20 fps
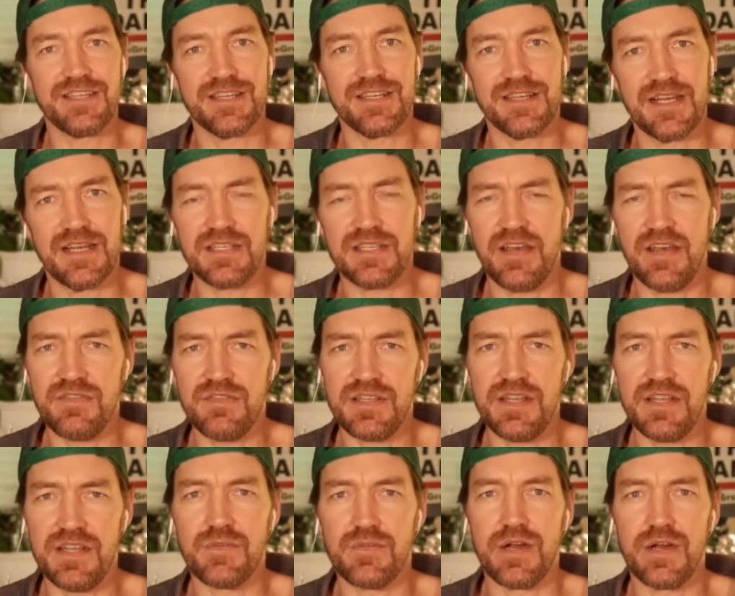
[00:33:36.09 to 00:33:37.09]
As I haven't
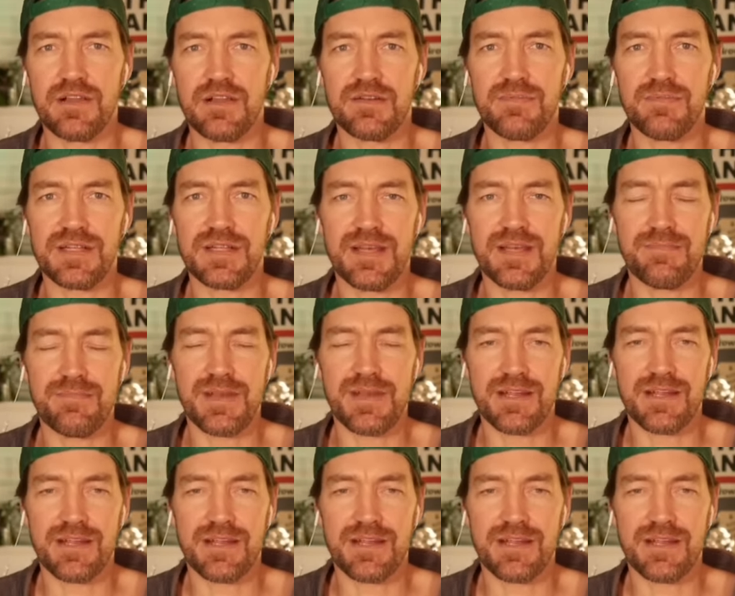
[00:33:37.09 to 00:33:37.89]
said in a while, I'm going to bring that back